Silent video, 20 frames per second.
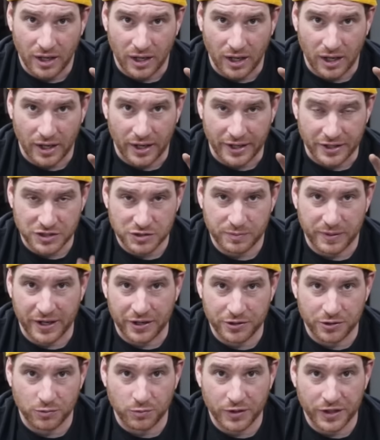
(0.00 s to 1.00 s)
uh,
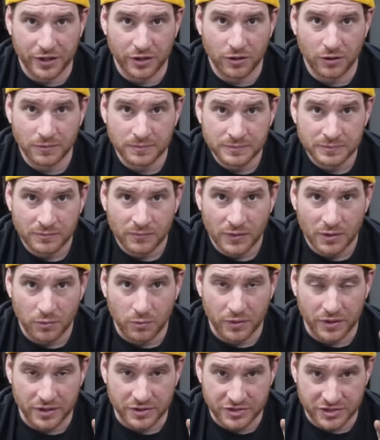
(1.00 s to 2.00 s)
expander wheel
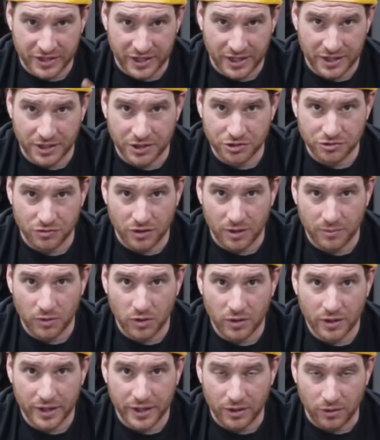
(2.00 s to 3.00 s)
with a sanding drum
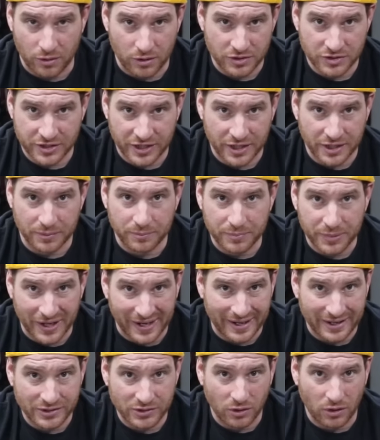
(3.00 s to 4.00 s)
on it or a sanding
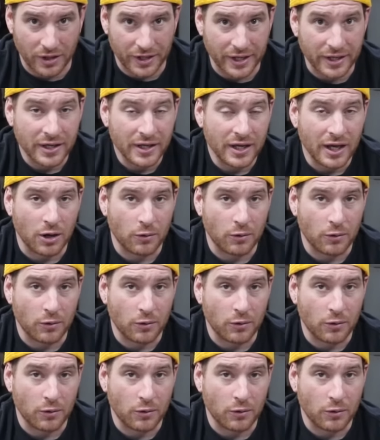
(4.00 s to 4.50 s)
band on it.